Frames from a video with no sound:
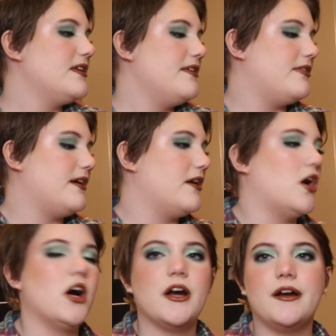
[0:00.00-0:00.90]
There
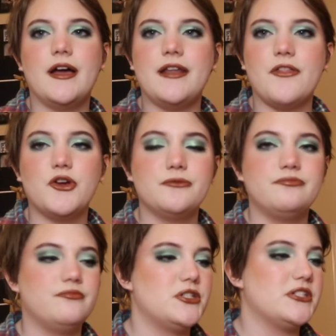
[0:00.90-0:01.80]
are another
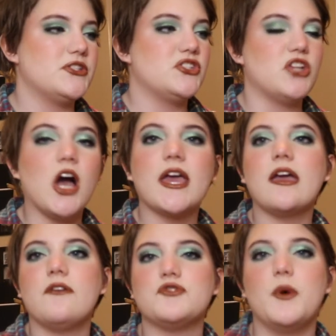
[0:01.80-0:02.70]
just stocking
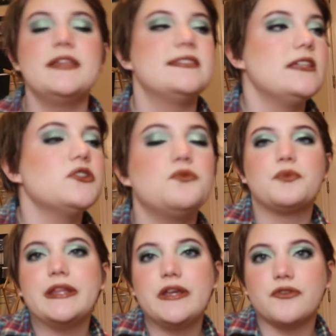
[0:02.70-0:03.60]
of toys. These
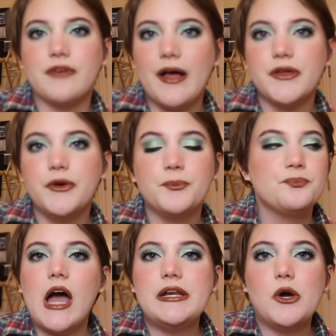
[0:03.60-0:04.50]
really good value.
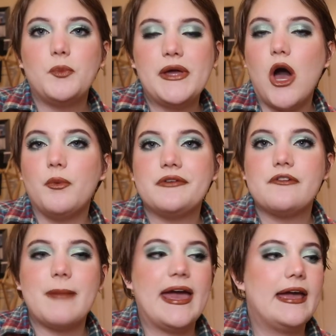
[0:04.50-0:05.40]
I know we got one
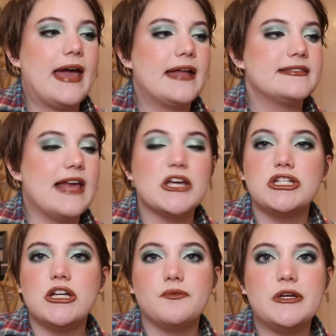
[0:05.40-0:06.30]
for my cats
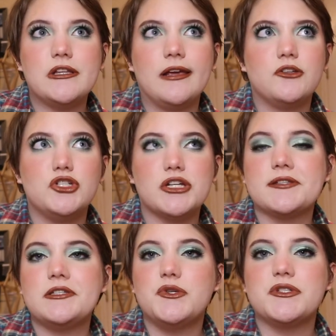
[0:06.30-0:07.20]
last year and we like
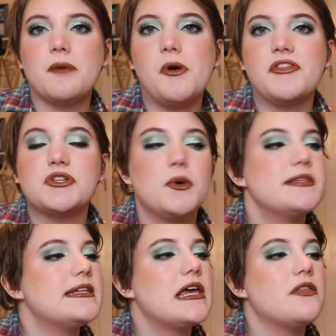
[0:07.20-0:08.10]
just used up all the
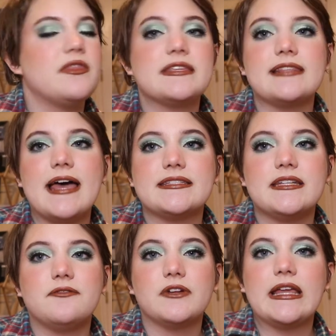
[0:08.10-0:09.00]
toys in it. This
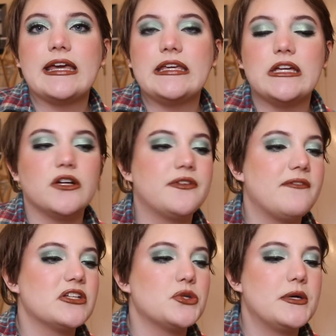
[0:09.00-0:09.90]
lasted for like a year of
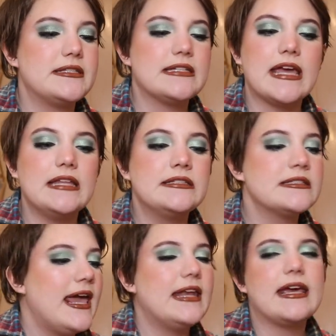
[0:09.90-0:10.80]
giving toys to
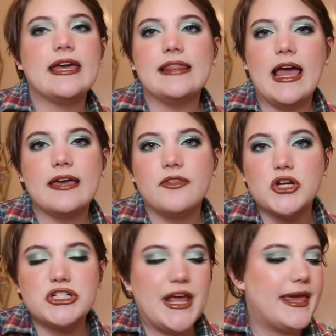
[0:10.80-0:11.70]
kittens. And again, like there
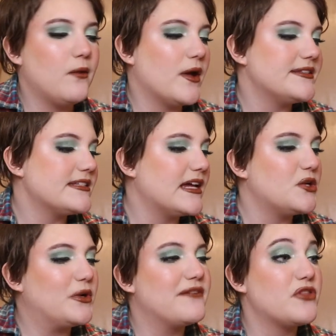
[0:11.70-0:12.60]
are shaky ones and I
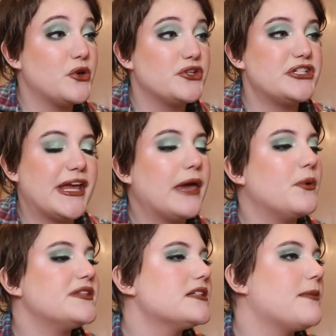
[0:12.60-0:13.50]
don't give those shaky
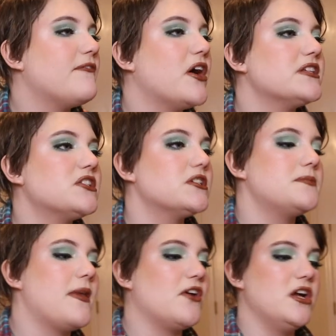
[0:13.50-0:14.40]
ones to my fosters,
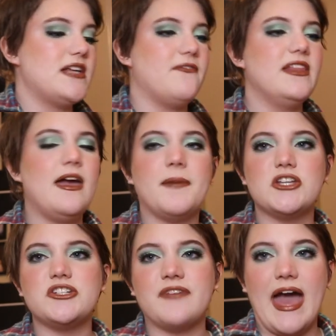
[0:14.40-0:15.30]
but there are definitely a
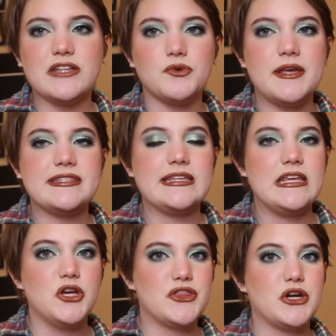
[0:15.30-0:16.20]
bunch of cat toys in
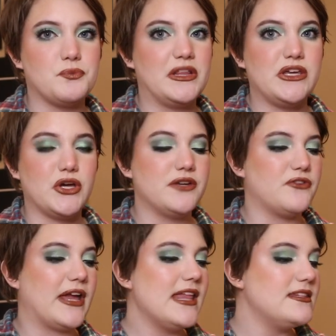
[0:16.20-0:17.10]
here that are really good
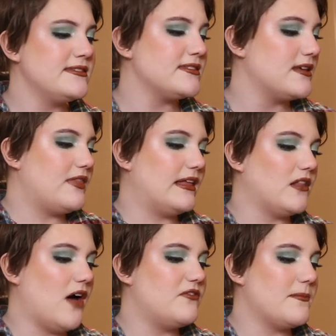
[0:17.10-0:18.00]
for kittens. They
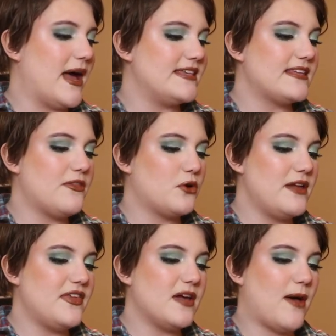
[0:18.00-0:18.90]
love the mice. And the
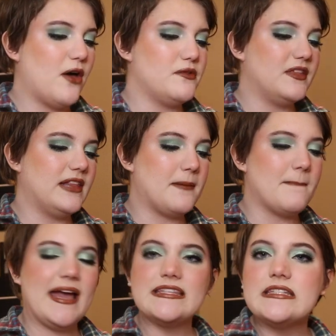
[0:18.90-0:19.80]
great thing about the like
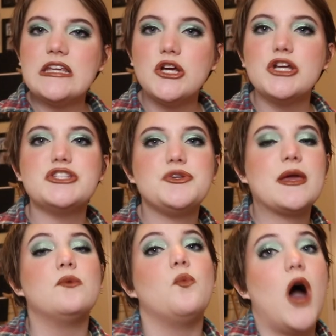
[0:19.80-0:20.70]
mice in here is you
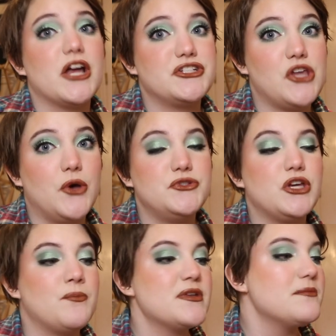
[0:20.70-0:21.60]
can wash those. You
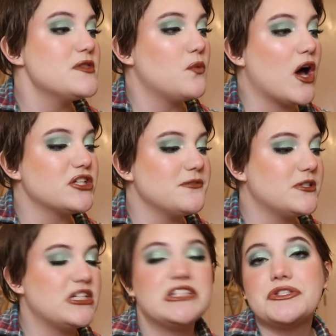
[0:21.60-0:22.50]
can put them in the washing
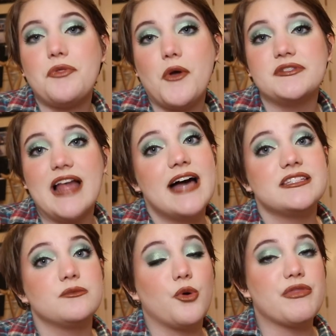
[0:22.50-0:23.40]
machine so those
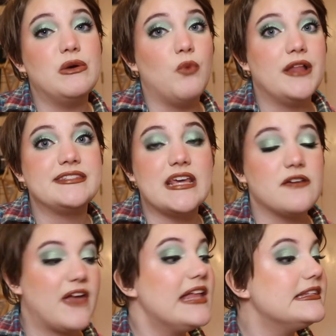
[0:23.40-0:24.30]
last more than one set
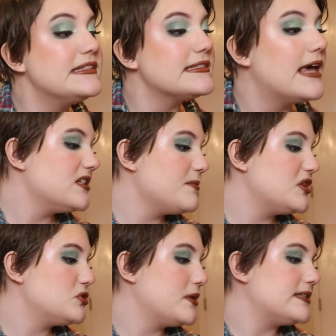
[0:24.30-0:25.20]
of kittens. Some of
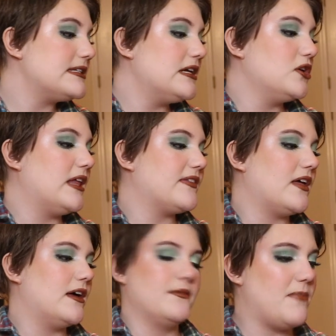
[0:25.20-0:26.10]
the toys in here, like
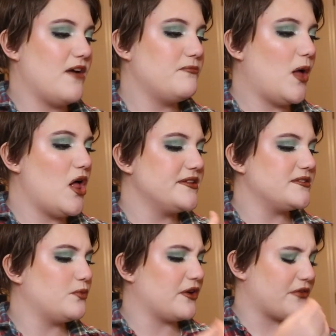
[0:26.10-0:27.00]
the puff
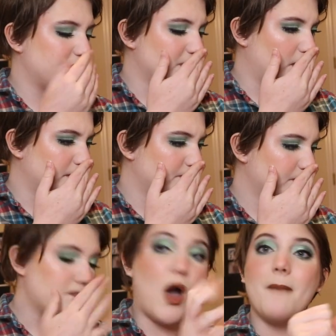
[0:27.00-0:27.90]
balls, what are those called?
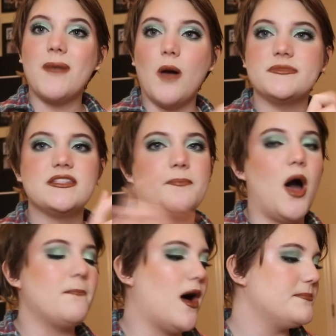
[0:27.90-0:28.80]
Pom-poms, the
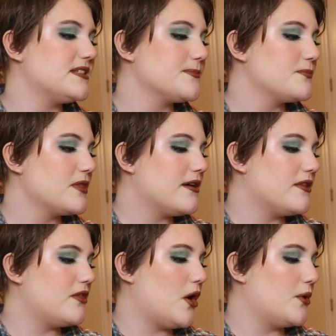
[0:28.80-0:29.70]
pom-poms
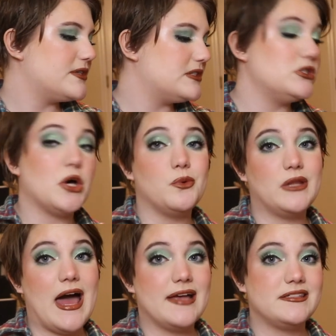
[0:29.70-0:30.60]
those don't
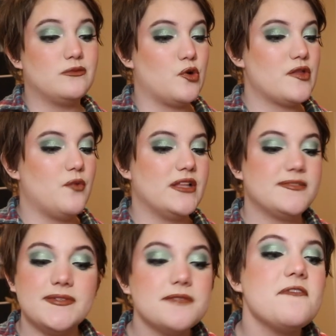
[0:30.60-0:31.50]
last more than once,
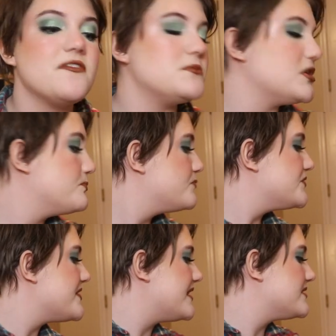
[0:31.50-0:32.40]
but some of them do,
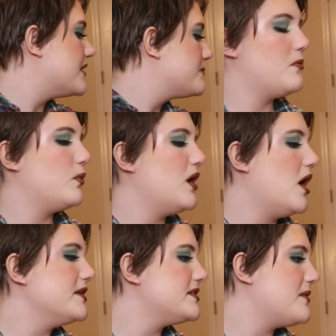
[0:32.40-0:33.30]
so that's good. We
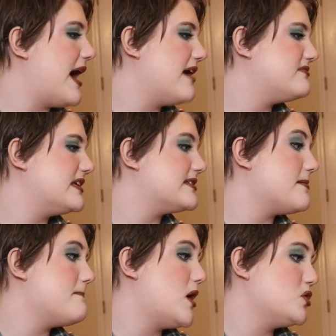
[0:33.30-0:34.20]
also have these
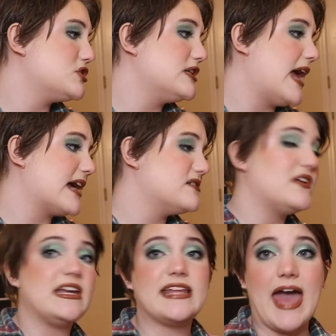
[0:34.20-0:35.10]
motion
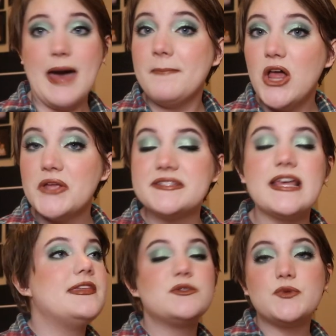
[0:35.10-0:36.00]
activated cat balls.
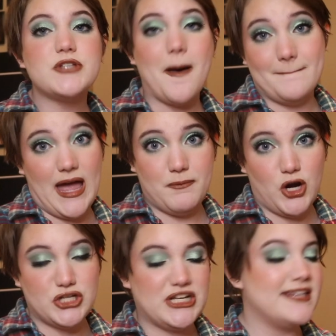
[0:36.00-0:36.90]
This was not my
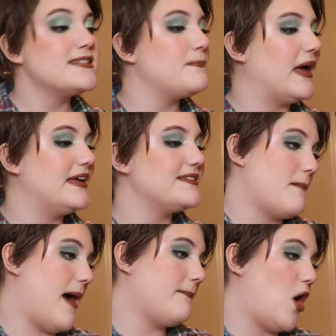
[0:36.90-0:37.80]
purchase, but
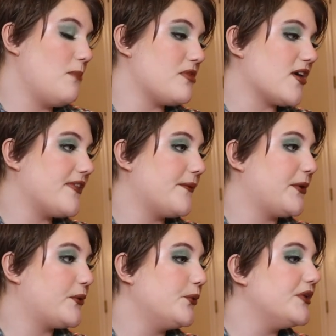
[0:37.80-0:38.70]
my mom thought they
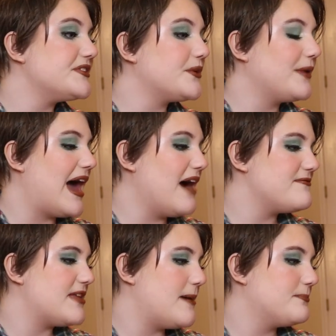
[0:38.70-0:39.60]
were cool, so we
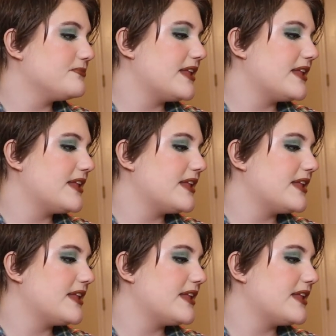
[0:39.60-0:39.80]
have them.